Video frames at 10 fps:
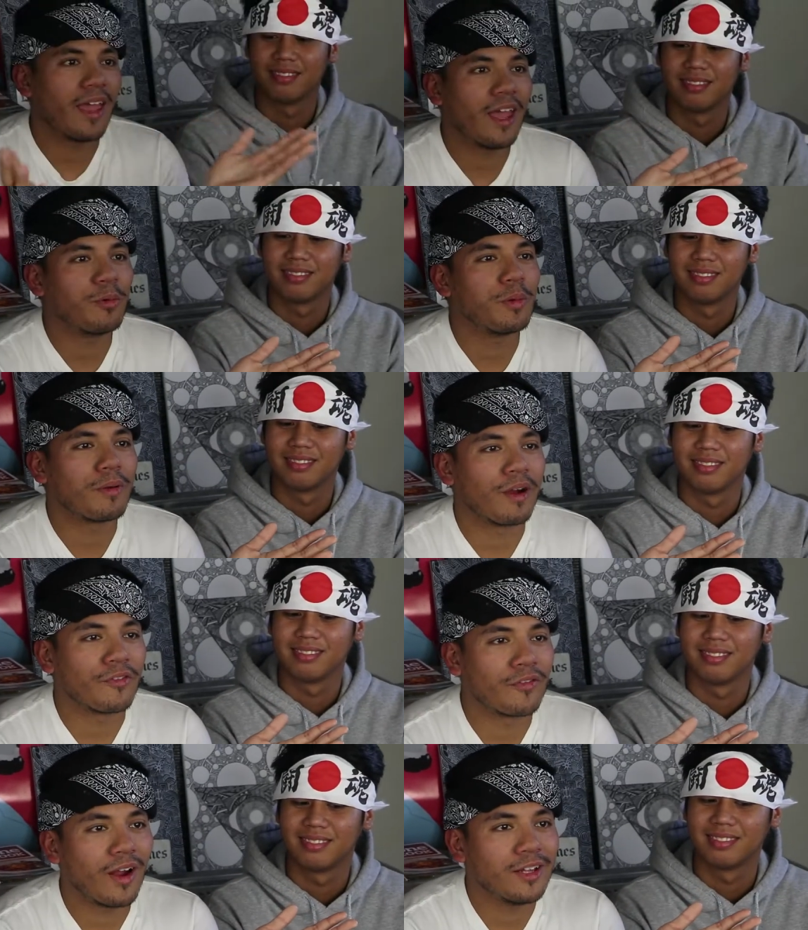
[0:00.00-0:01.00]
Speaker 1: and we brought our
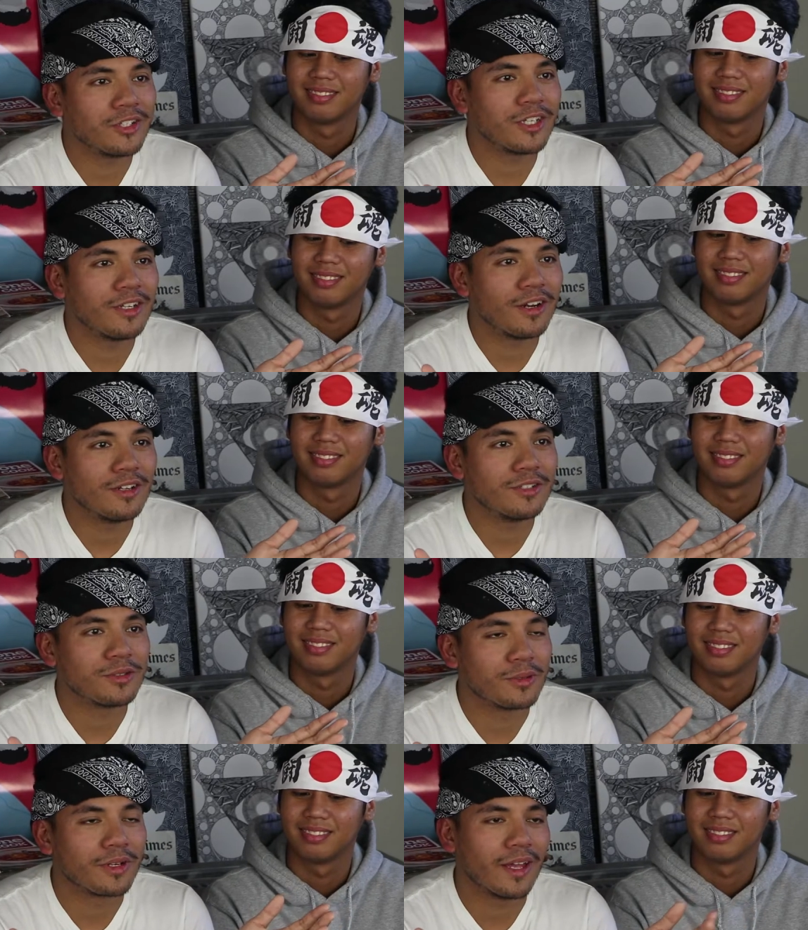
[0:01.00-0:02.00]
fried chicken
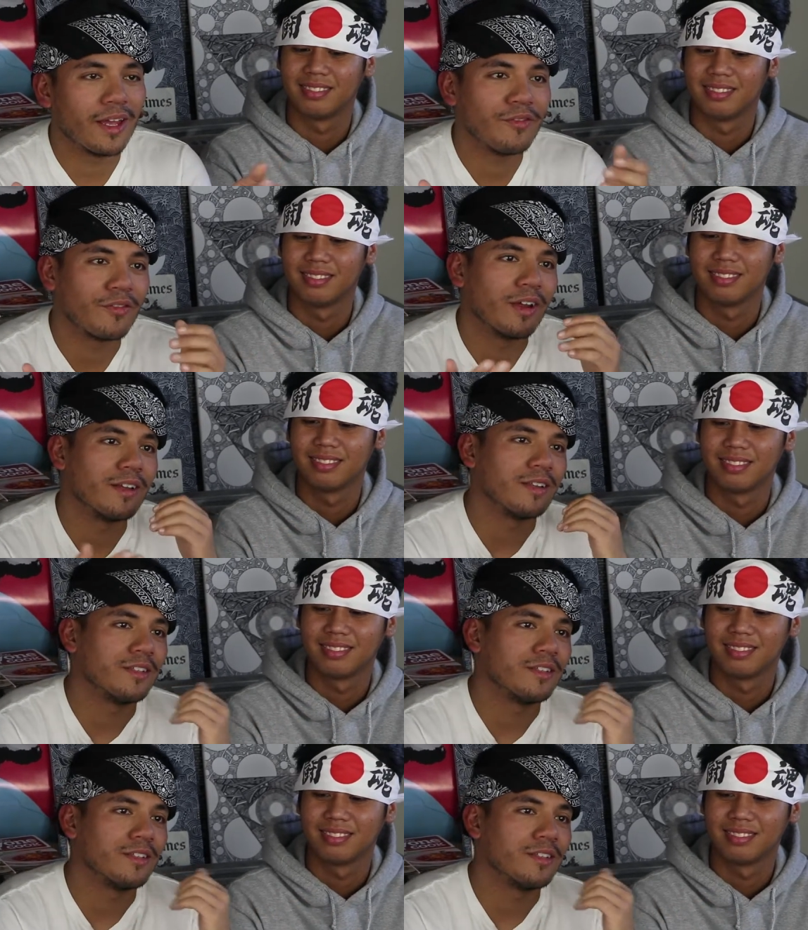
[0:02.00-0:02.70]
connoisseur and friend